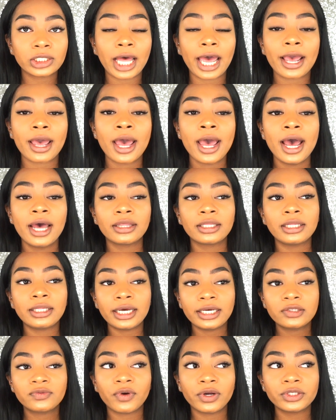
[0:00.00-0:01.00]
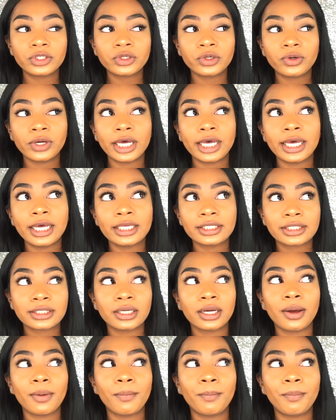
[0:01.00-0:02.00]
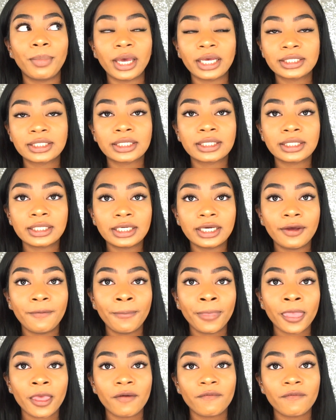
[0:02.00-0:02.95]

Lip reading: Like, the lace frontal is basically